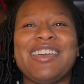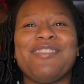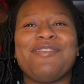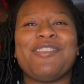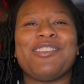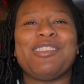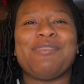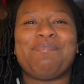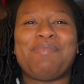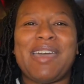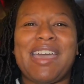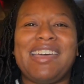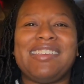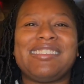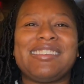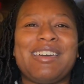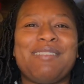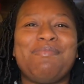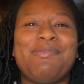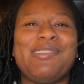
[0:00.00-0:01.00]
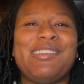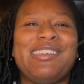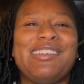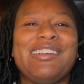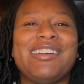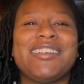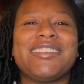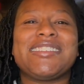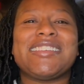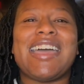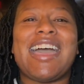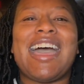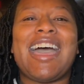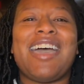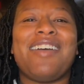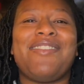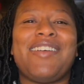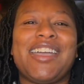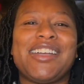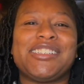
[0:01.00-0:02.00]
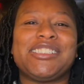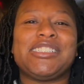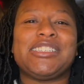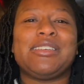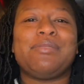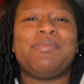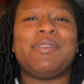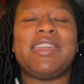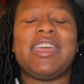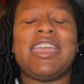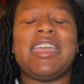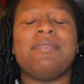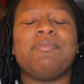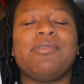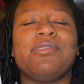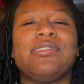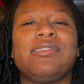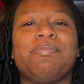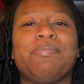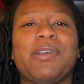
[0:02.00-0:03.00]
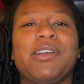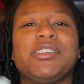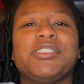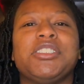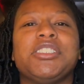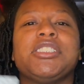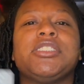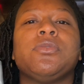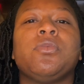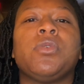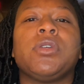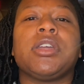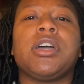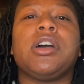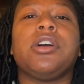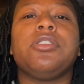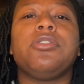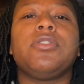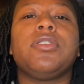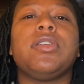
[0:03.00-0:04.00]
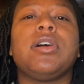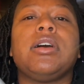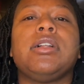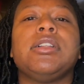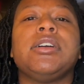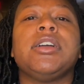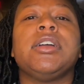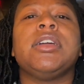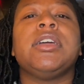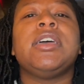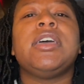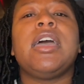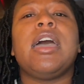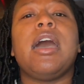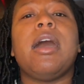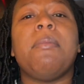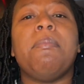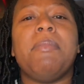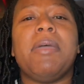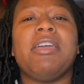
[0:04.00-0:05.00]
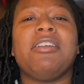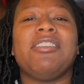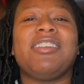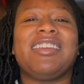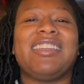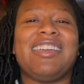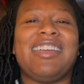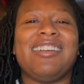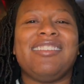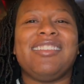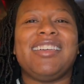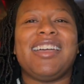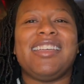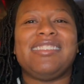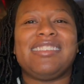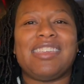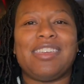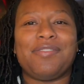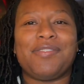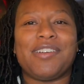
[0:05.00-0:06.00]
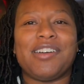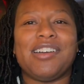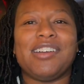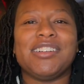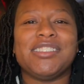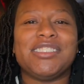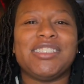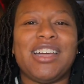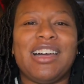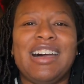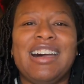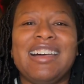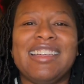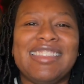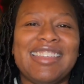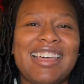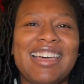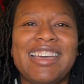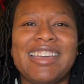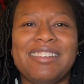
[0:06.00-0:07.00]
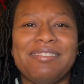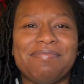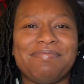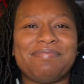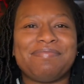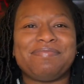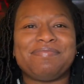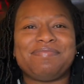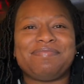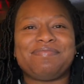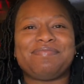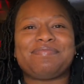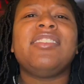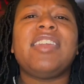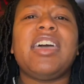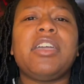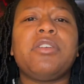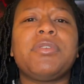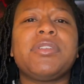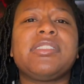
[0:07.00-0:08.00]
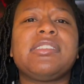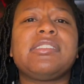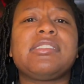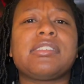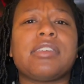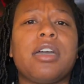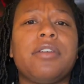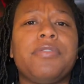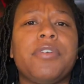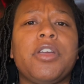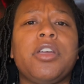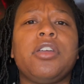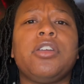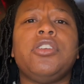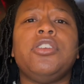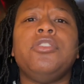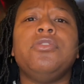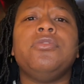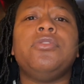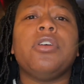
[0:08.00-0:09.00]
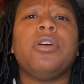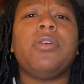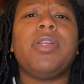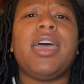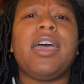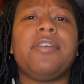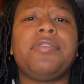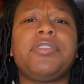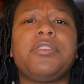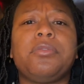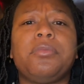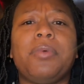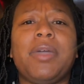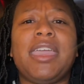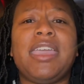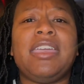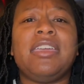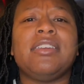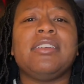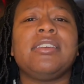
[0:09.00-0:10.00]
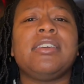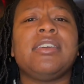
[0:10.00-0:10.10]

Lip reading: for the past couple years, I've actually been able to purchase $100 American Airlines gift cards online. Unlike with Discover, you don't have to wait